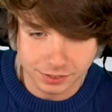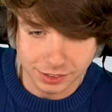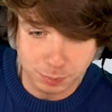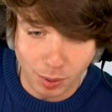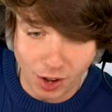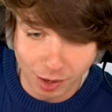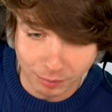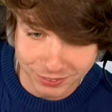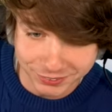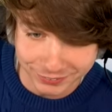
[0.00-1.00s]
These
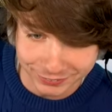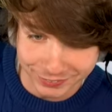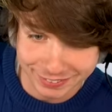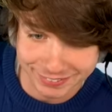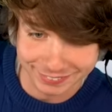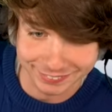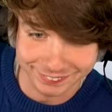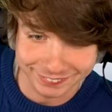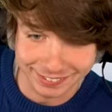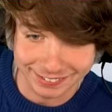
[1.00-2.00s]
bombers are crazy,
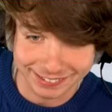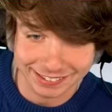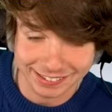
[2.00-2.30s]
dude. Like,